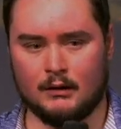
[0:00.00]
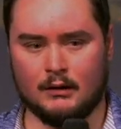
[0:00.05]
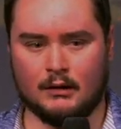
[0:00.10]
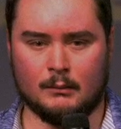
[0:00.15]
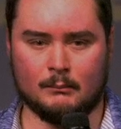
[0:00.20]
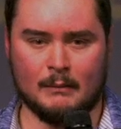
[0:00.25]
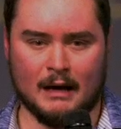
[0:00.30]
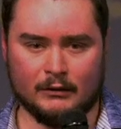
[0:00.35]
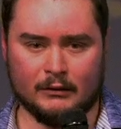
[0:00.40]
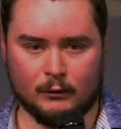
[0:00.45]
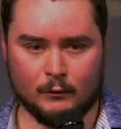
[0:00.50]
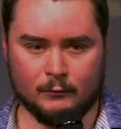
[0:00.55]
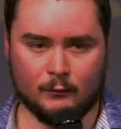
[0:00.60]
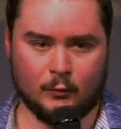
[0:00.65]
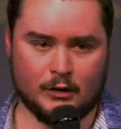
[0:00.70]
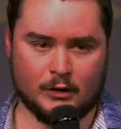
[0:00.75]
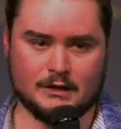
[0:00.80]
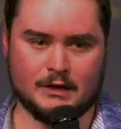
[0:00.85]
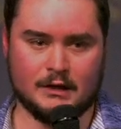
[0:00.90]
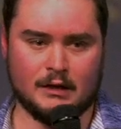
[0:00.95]
Matthew
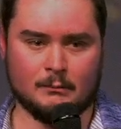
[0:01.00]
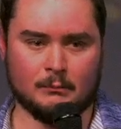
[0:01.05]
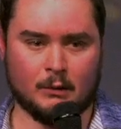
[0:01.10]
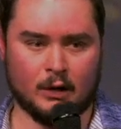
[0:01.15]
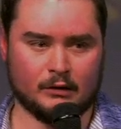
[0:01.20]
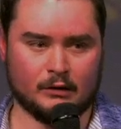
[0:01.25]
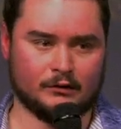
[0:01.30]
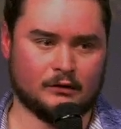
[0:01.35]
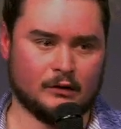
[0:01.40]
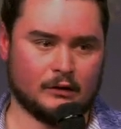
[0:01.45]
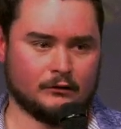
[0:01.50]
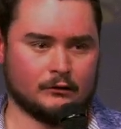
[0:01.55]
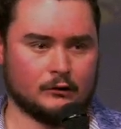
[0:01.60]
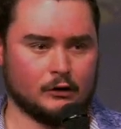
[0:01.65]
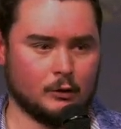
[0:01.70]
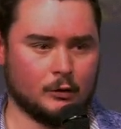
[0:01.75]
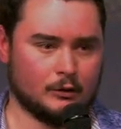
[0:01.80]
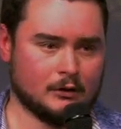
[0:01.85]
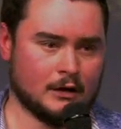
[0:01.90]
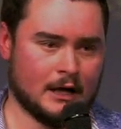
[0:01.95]
14, Mark 6,
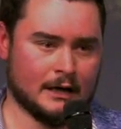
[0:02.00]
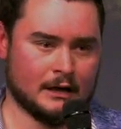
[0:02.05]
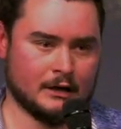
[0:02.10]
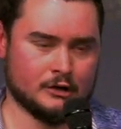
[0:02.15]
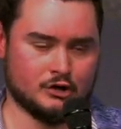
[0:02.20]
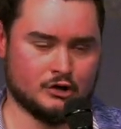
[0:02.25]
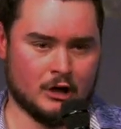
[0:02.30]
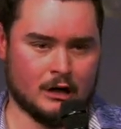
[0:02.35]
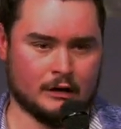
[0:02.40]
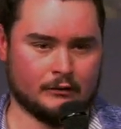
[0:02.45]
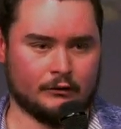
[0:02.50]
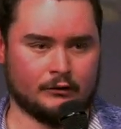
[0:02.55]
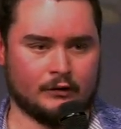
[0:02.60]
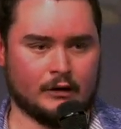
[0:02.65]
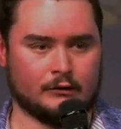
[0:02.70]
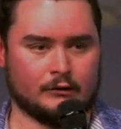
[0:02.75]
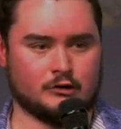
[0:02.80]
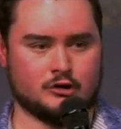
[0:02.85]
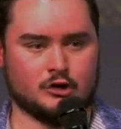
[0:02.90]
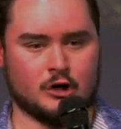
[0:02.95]
Luke 9, and John
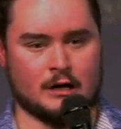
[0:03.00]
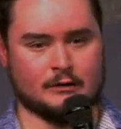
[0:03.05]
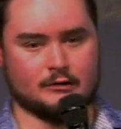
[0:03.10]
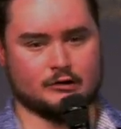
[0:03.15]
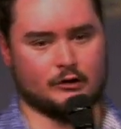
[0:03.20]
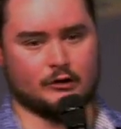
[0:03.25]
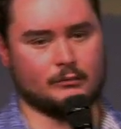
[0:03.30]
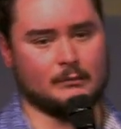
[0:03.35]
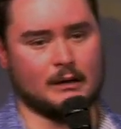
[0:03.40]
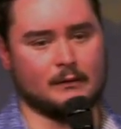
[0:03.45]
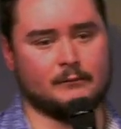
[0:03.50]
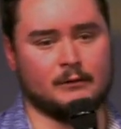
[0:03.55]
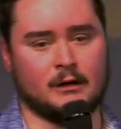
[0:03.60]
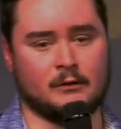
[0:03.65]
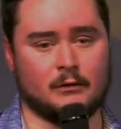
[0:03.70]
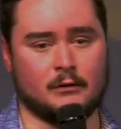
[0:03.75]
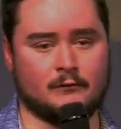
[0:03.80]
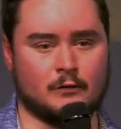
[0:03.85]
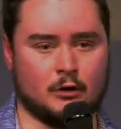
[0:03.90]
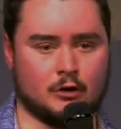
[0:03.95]
6. John's just my
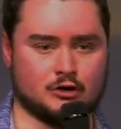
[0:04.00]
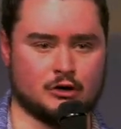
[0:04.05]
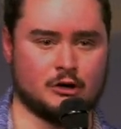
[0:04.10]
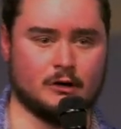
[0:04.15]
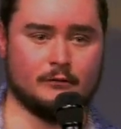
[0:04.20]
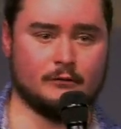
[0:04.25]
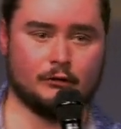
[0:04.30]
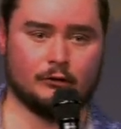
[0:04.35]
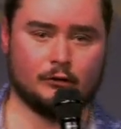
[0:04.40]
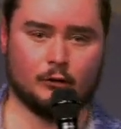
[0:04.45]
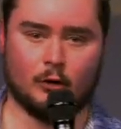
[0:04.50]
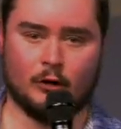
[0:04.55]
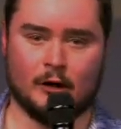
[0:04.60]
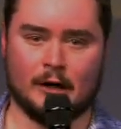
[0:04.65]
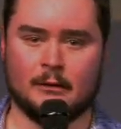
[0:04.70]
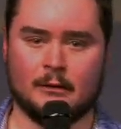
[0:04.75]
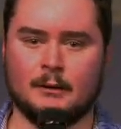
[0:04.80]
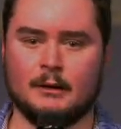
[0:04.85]
favorite version of the story.